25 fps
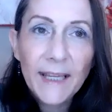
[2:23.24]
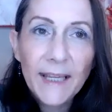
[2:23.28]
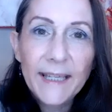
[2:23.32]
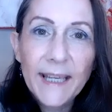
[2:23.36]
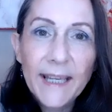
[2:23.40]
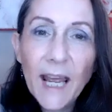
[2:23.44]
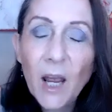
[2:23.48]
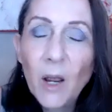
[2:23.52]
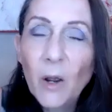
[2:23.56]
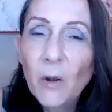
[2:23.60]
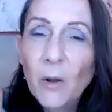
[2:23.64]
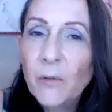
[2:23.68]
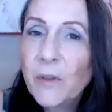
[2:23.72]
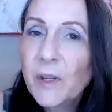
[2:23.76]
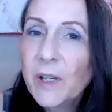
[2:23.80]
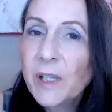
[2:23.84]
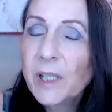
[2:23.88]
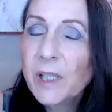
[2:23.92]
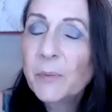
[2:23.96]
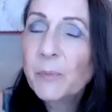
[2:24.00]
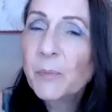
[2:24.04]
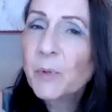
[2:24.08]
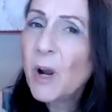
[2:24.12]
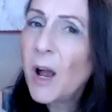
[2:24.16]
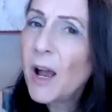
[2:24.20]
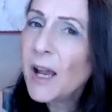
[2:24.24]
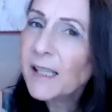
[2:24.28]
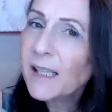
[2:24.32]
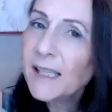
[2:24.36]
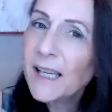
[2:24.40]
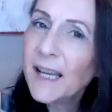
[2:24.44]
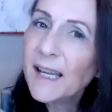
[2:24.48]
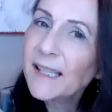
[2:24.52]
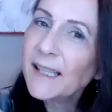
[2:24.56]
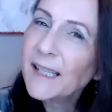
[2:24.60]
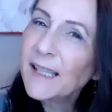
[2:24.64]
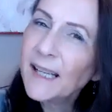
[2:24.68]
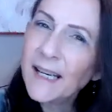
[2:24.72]
Now, there's a
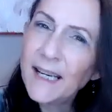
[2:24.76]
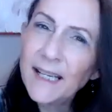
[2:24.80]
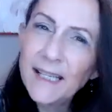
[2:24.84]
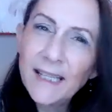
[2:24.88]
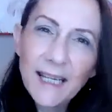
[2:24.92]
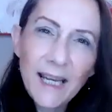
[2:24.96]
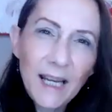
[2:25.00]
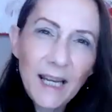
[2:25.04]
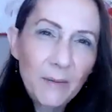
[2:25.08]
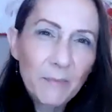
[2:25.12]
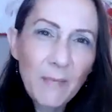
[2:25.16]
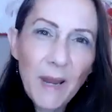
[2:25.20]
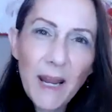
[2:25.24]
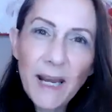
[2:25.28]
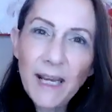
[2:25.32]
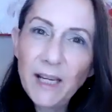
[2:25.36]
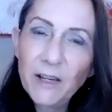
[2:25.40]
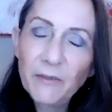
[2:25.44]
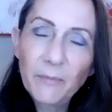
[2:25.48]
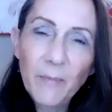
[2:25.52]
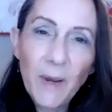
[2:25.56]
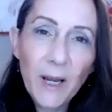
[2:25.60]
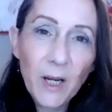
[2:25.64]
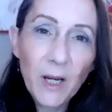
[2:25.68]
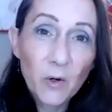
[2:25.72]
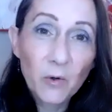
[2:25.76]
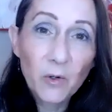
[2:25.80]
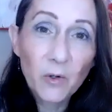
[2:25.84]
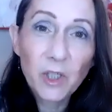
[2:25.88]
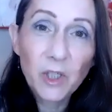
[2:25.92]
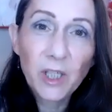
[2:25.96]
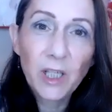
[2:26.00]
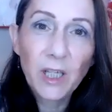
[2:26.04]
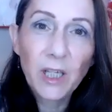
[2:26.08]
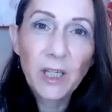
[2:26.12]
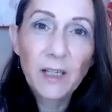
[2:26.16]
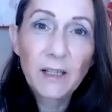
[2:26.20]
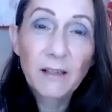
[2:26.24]
process that I take many of my
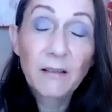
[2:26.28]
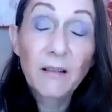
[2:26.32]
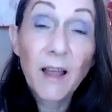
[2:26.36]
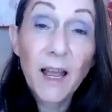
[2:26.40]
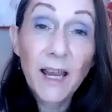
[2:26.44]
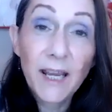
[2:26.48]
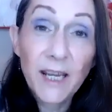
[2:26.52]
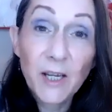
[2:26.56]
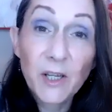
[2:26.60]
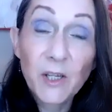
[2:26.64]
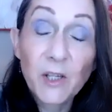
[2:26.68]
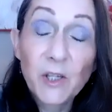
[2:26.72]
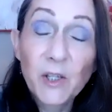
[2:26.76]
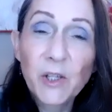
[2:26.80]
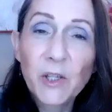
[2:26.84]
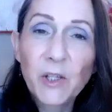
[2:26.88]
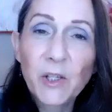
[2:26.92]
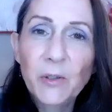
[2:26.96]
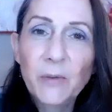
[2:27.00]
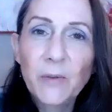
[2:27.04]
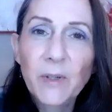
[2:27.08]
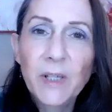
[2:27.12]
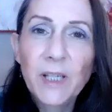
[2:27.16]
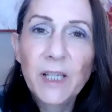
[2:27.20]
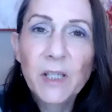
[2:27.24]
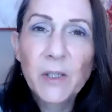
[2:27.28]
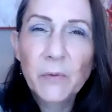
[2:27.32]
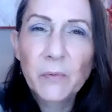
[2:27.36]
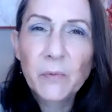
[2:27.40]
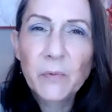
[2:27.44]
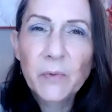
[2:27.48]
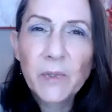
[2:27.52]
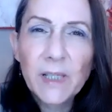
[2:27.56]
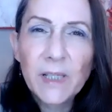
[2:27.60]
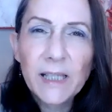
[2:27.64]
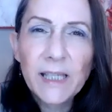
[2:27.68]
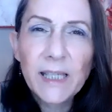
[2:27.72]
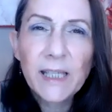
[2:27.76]
coaching clients through, and it's
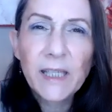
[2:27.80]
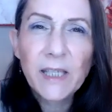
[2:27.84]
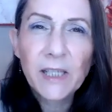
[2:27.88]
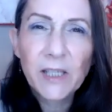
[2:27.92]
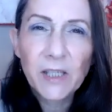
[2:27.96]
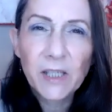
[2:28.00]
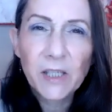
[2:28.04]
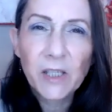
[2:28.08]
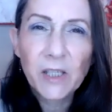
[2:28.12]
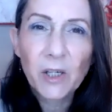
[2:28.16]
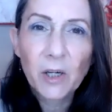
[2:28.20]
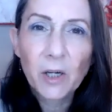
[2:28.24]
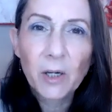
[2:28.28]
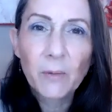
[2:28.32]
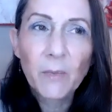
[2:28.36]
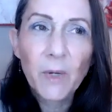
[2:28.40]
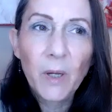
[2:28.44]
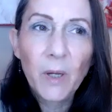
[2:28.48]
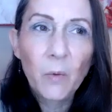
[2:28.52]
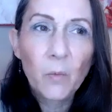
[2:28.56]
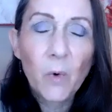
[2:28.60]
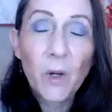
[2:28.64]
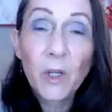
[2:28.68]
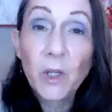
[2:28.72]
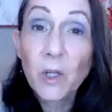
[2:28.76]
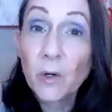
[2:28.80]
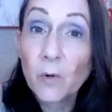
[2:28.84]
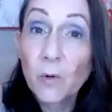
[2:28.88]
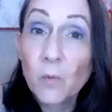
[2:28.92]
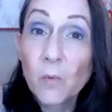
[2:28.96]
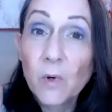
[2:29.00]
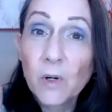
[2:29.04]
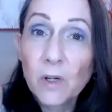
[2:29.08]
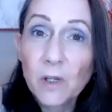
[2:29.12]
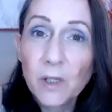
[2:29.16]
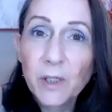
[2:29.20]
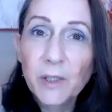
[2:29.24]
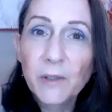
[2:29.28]
really to determine what your
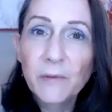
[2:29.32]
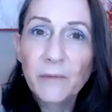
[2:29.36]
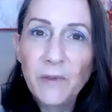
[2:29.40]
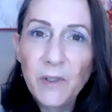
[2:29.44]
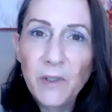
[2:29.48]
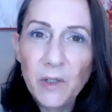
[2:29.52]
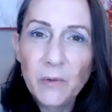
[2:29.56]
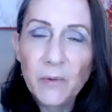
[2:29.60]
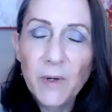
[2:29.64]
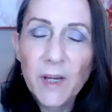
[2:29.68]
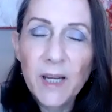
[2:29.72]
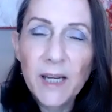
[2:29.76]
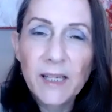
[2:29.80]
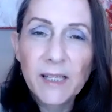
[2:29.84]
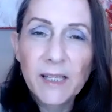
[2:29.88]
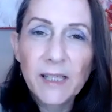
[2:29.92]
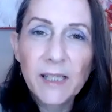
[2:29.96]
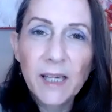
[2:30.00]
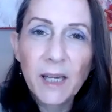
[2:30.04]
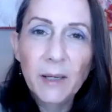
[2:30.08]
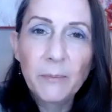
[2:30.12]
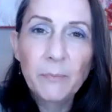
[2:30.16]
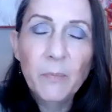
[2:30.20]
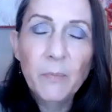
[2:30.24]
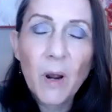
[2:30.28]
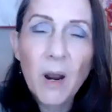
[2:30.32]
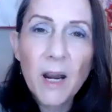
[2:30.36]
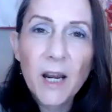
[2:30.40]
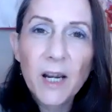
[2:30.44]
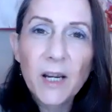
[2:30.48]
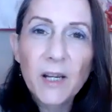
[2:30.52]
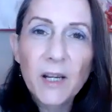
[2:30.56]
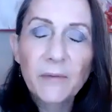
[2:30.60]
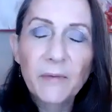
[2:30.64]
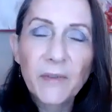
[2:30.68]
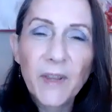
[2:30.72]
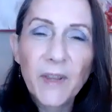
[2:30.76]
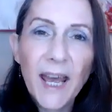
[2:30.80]
worldview is. And part
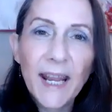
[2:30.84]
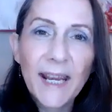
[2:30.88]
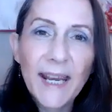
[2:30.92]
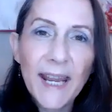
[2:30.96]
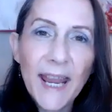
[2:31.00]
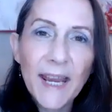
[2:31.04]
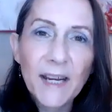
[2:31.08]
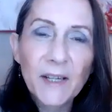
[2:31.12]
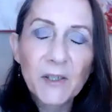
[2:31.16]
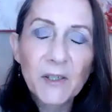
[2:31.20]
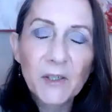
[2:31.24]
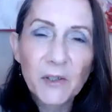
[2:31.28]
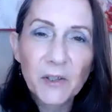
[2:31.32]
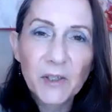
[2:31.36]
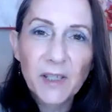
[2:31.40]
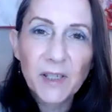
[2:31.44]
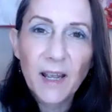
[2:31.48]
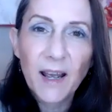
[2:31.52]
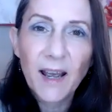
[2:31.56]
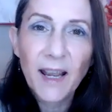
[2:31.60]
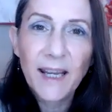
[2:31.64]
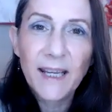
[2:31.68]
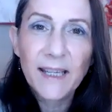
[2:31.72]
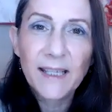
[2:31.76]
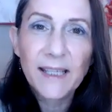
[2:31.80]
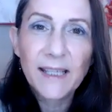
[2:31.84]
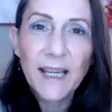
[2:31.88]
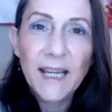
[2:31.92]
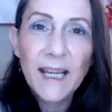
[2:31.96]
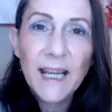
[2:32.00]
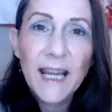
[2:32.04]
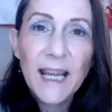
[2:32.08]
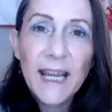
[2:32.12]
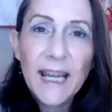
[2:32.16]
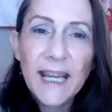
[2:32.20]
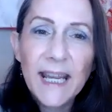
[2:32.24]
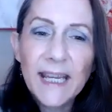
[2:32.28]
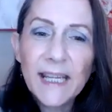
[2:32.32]
of that exercise
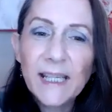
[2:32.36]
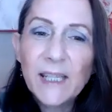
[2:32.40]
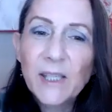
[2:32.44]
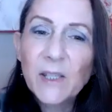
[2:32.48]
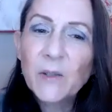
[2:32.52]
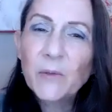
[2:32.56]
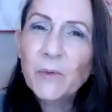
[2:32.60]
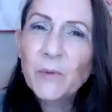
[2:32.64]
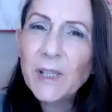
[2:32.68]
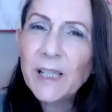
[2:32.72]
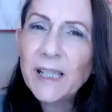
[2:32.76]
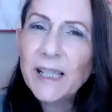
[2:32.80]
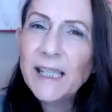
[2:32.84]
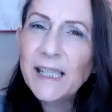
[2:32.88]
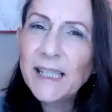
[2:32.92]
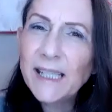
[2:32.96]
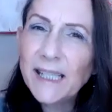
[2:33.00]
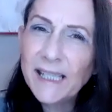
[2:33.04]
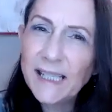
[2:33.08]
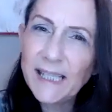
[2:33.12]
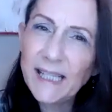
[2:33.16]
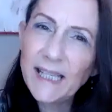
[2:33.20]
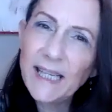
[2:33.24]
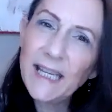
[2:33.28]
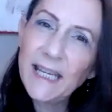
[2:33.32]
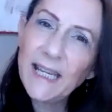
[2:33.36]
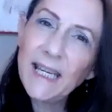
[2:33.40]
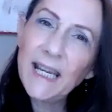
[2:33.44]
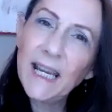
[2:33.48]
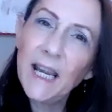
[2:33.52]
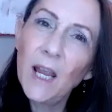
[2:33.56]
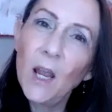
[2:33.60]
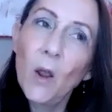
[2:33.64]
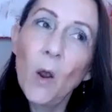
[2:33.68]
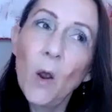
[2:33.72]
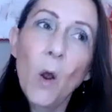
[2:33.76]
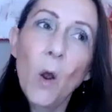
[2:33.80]
is to really see